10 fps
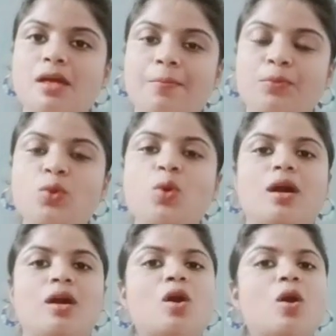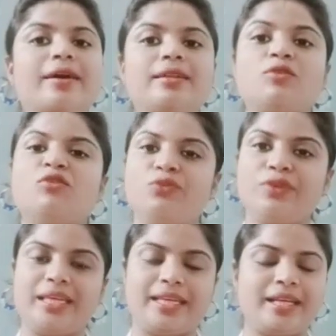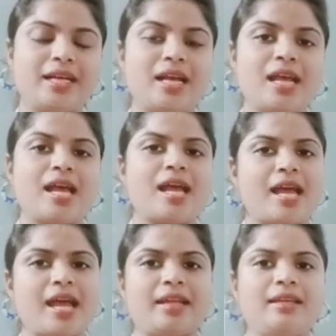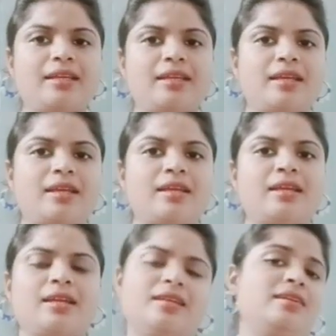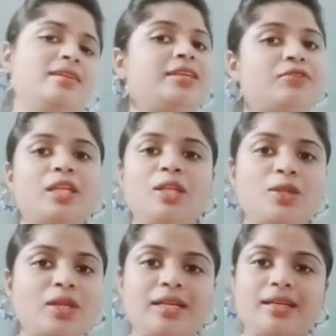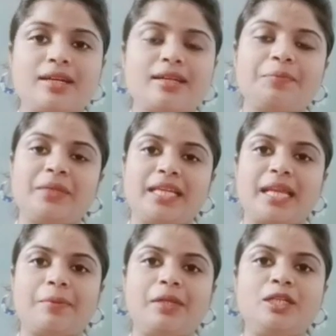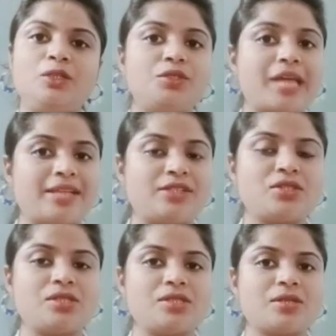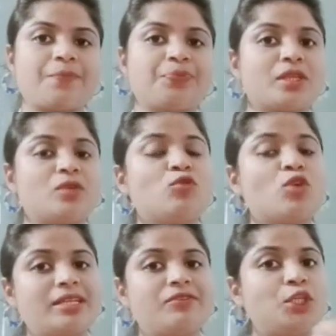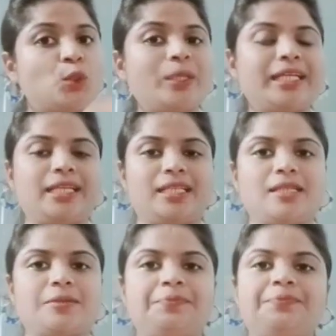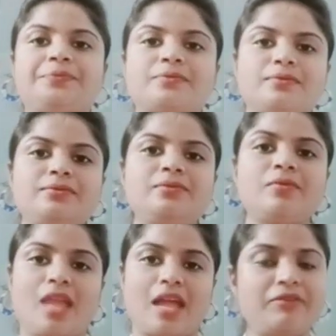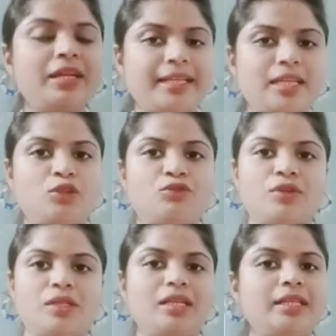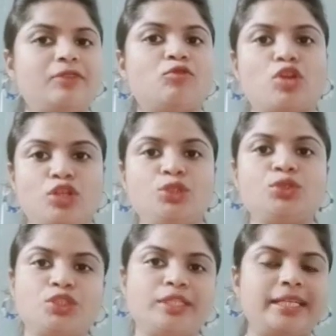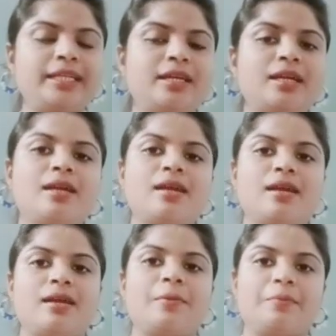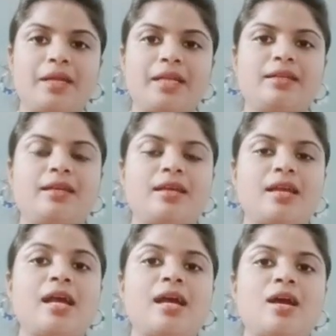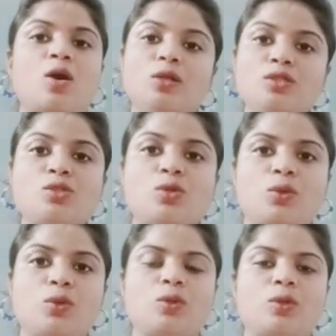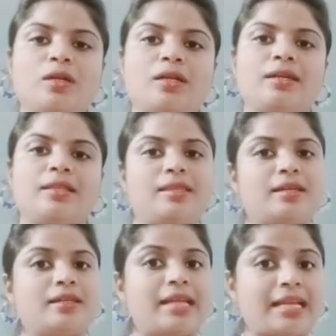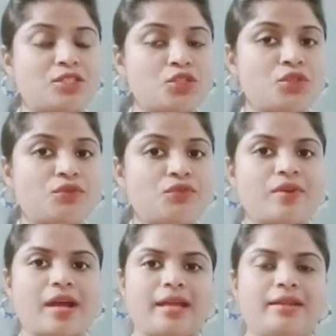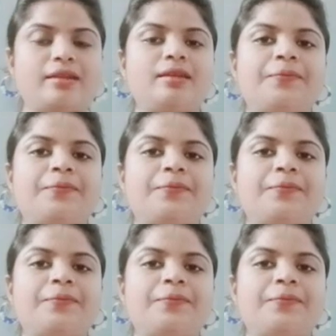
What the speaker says: poor or weak, and it will not be able to digest whatever you eat. I will tell you further that what you should eat, but also the digestive fire,